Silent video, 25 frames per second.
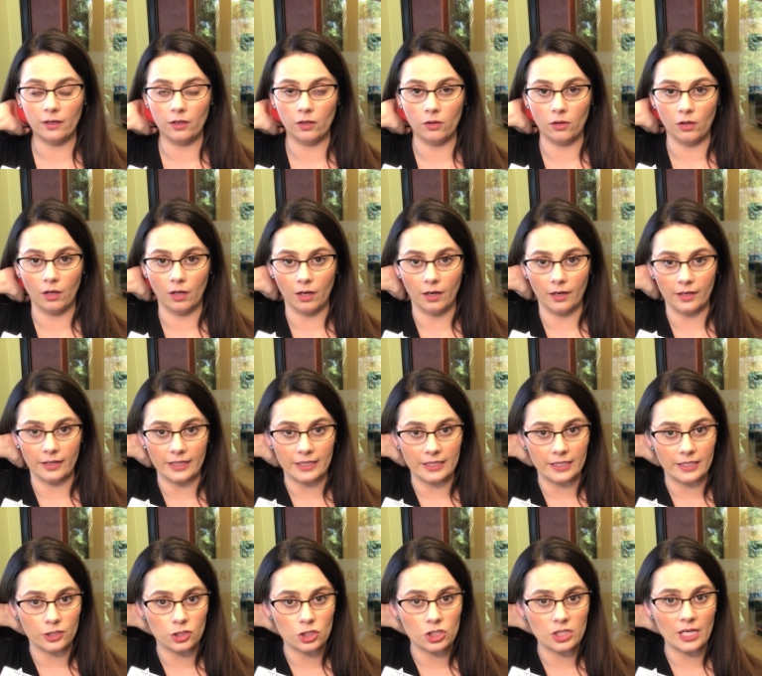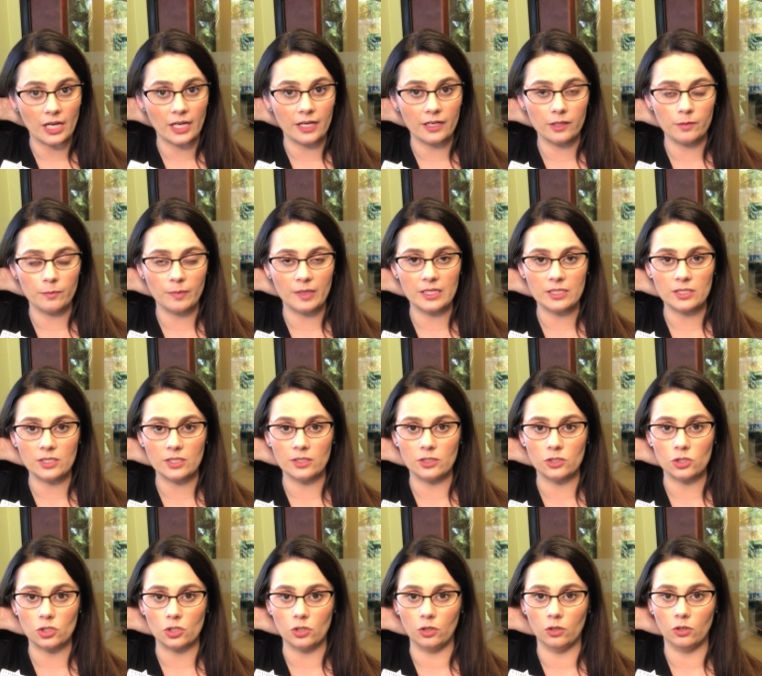along each side of the base of the
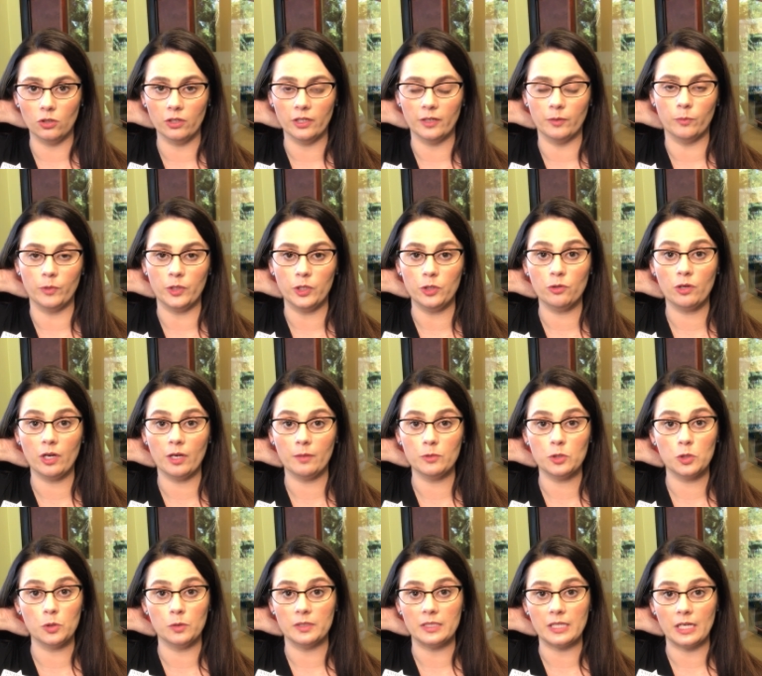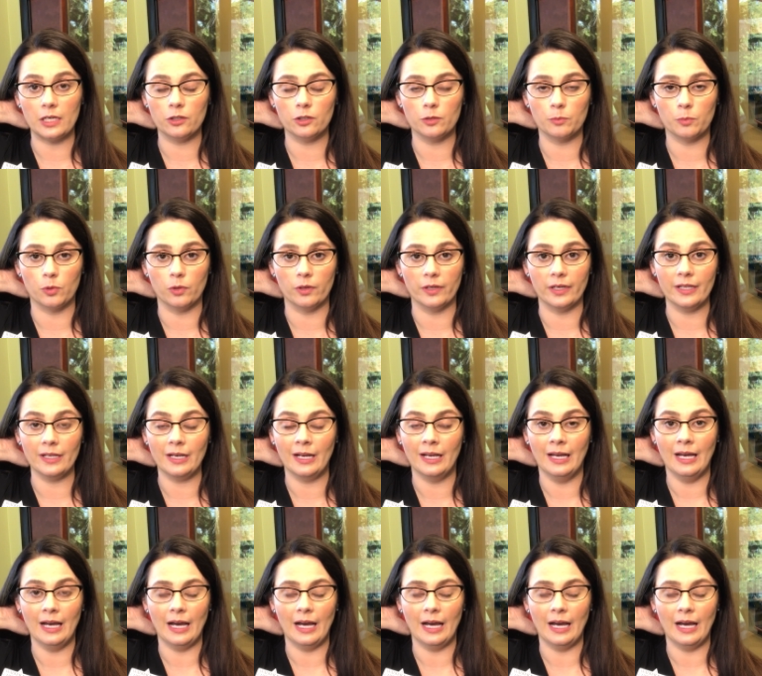skull, and when you come to a tender point,